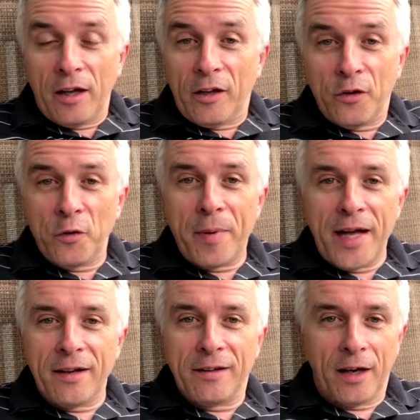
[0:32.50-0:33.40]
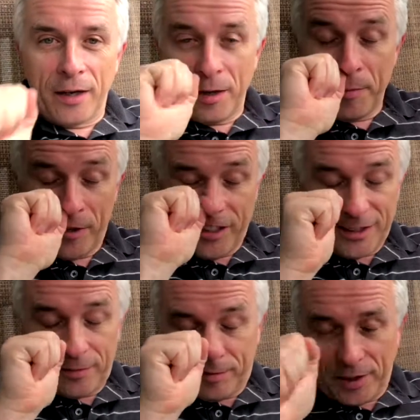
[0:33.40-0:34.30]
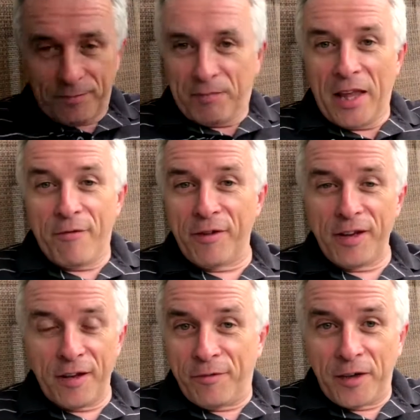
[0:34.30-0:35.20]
Good or bad, I don't mind. If